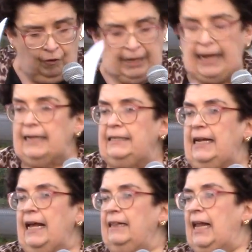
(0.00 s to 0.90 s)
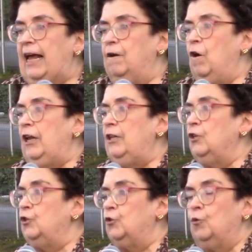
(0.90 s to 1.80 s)
can take that on in
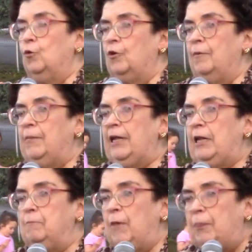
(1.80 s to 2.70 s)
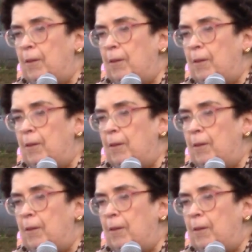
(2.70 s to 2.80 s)
the school committee, but